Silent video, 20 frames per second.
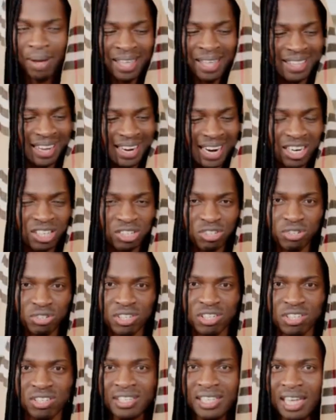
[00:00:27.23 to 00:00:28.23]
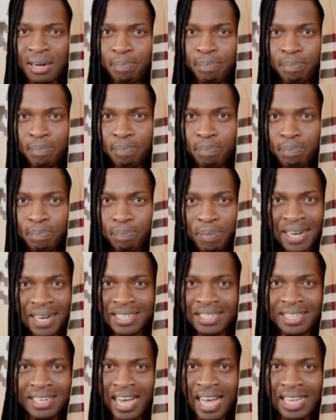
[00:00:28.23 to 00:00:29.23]
other countries, you start
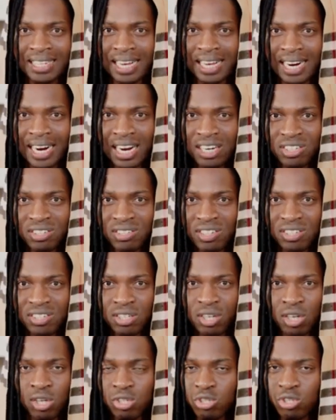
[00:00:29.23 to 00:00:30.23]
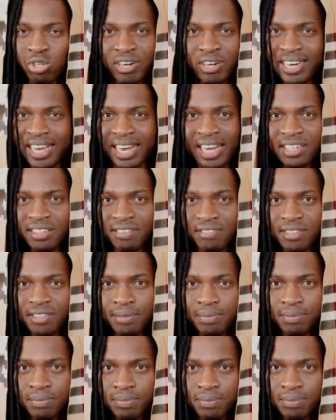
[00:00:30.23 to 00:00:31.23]
painting other countries so negatively.
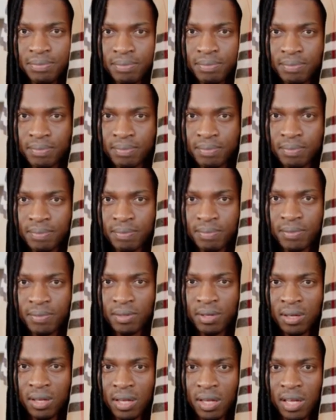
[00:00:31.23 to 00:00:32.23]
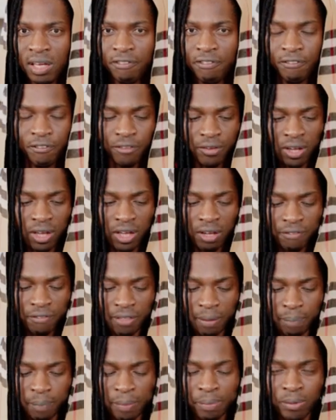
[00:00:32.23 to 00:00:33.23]
If
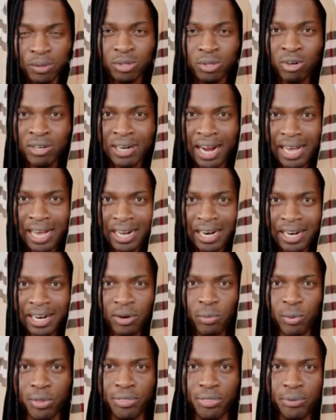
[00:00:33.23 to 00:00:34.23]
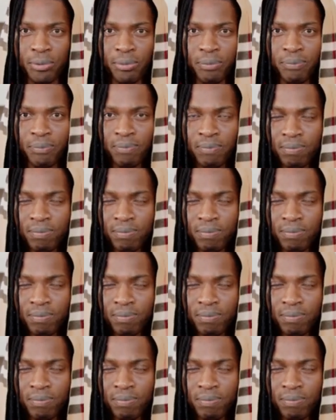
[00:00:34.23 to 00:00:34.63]
the people don't agree with you,